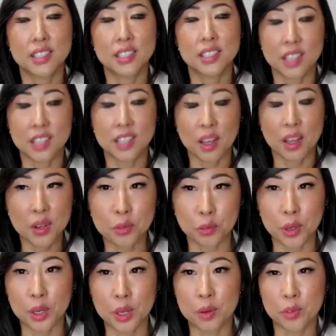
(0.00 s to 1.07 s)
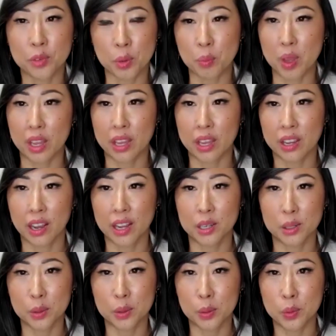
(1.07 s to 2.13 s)
definitely the freedom for me. I
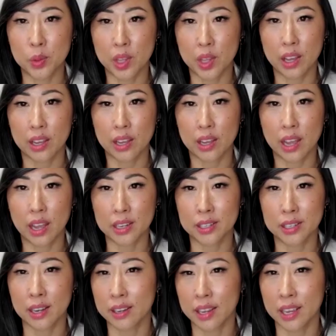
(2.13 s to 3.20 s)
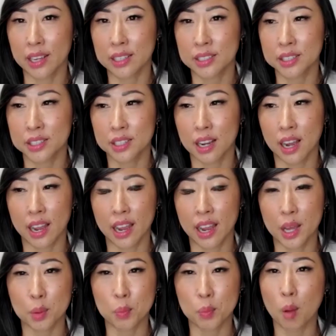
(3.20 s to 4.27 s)
knew that at a young age, I had
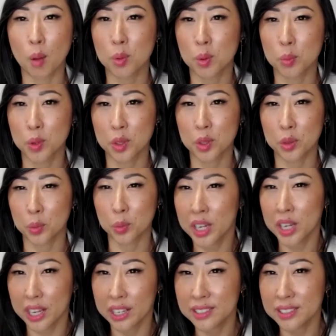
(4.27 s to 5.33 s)
a problem with authority.